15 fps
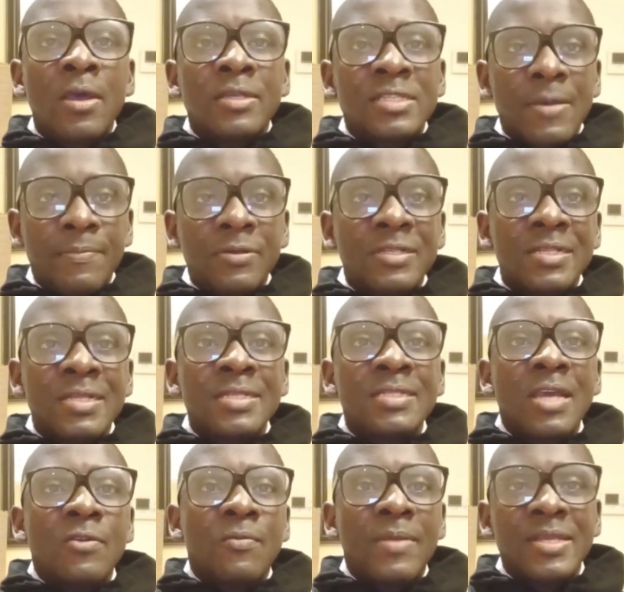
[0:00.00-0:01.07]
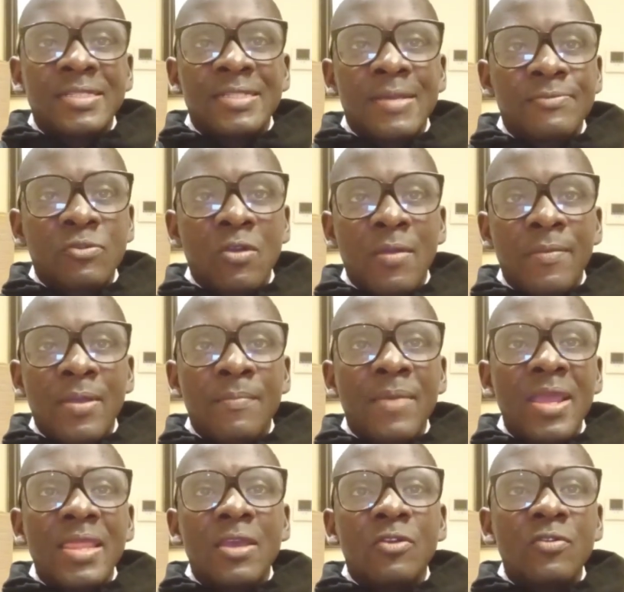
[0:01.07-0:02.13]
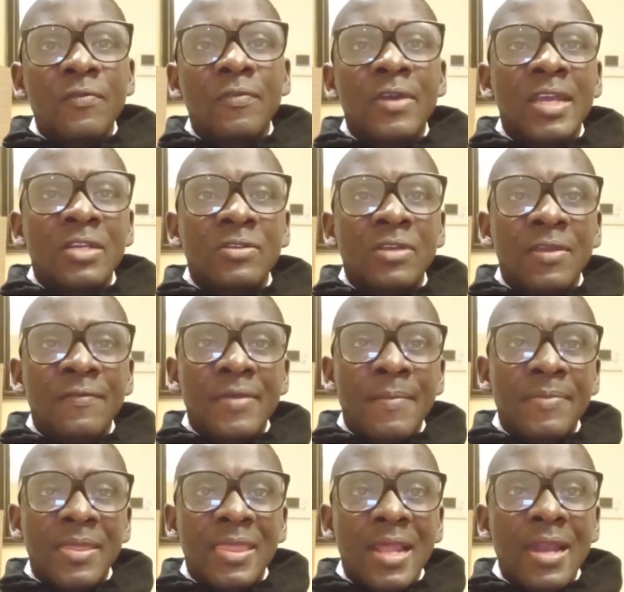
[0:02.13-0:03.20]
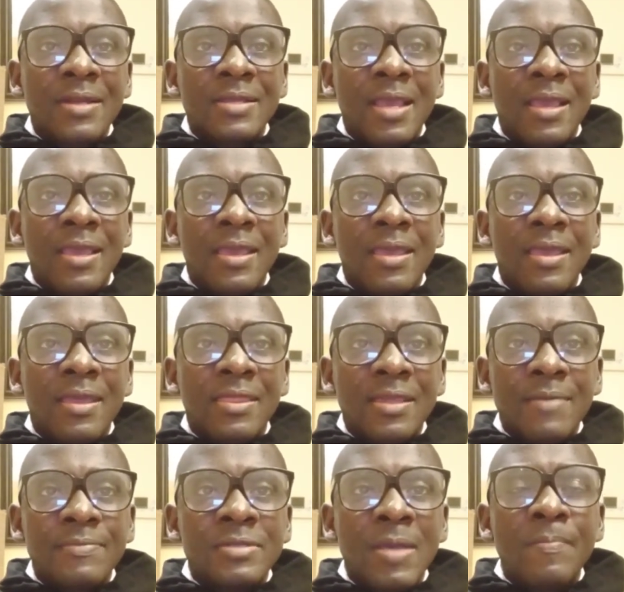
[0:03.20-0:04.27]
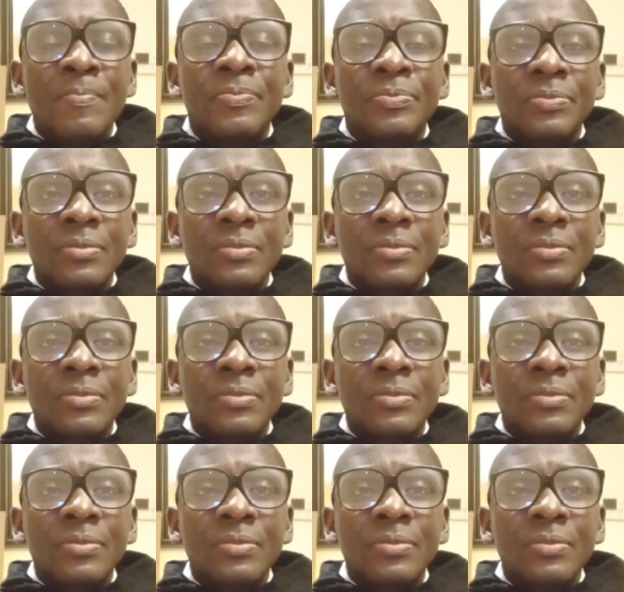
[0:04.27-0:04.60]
Support this channel by subscribing. By the way, don't forget to give up the thumbs up.